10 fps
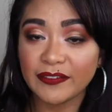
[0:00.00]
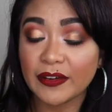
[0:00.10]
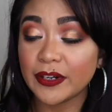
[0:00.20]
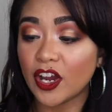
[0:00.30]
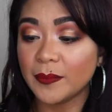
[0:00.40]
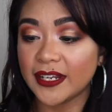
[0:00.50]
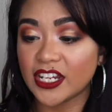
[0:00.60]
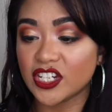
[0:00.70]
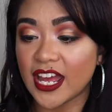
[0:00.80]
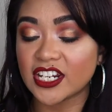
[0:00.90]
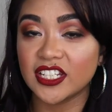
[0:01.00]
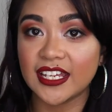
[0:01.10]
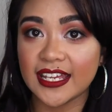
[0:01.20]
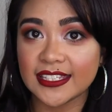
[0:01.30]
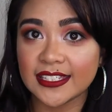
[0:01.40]
My favorite combination
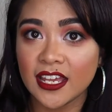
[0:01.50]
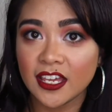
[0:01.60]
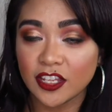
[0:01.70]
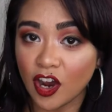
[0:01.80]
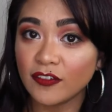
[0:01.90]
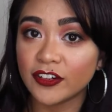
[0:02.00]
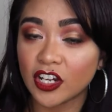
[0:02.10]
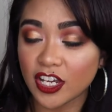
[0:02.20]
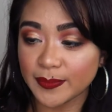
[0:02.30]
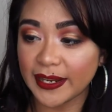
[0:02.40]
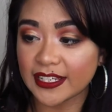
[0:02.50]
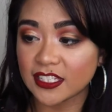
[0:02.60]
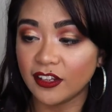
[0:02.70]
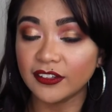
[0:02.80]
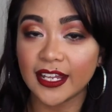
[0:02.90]
actually is the Ofra
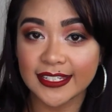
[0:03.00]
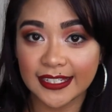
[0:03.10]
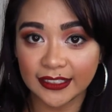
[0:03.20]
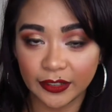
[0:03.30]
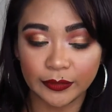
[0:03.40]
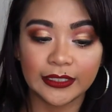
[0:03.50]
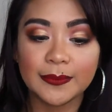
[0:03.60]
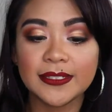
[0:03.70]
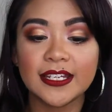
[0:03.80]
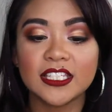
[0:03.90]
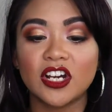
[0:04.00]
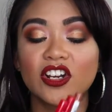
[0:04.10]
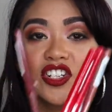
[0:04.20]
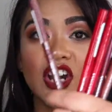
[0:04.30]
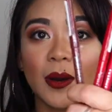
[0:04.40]
Cosmetics Long Lasting Liquid Lipsticks
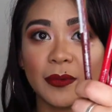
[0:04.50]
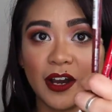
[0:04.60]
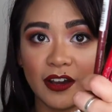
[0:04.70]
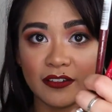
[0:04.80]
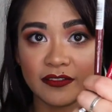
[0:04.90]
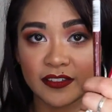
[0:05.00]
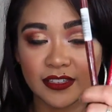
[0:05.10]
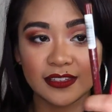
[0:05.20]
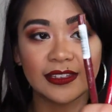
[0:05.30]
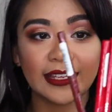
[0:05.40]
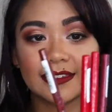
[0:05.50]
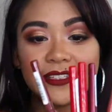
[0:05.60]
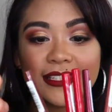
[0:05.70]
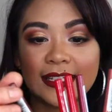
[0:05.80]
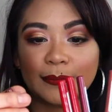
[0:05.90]
on top of like
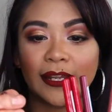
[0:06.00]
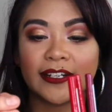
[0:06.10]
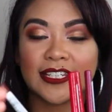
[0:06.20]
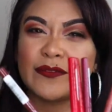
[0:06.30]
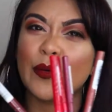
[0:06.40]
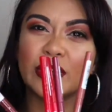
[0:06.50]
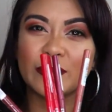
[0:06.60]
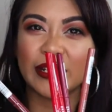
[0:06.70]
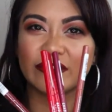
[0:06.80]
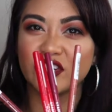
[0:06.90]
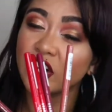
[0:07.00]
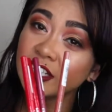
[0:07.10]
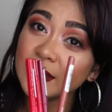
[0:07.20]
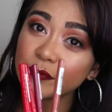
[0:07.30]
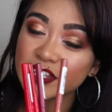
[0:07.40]
these lip liners. If I want a bit of a
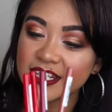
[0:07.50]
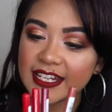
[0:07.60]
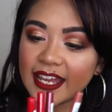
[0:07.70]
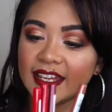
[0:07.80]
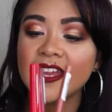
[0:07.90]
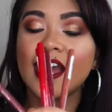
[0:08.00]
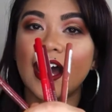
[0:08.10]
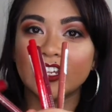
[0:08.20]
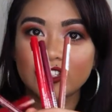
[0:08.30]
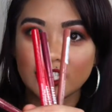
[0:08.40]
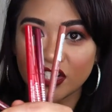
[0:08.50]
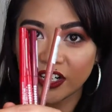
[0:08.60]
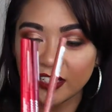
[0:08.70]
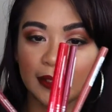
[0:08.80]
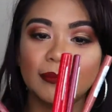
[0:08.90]
dark lip for the day, I use the
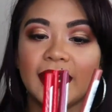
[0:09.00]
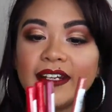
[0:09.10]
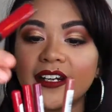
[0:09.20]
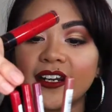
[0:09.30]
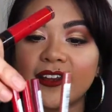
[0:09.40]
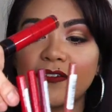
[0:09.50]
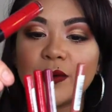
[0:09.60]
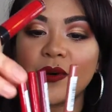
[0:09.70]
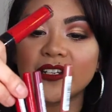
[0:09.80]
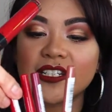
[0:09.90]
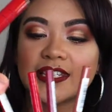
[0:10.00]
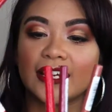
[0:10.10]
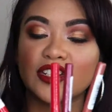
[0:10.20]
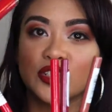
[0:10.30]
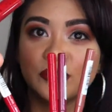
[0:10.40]
darker lip liner. If I want just
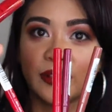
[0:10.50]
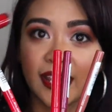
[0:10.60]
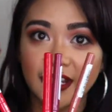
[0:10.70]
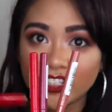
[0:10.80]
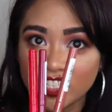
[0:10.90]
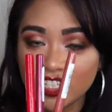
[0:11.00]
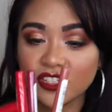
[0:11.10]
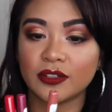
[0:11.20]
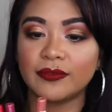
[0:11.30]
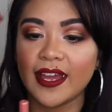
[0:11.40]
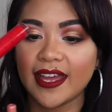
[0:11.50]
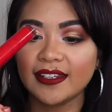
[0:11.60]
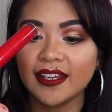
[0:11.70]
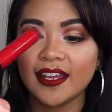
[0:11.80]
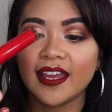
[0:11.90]
like a true red, I'll just use the red.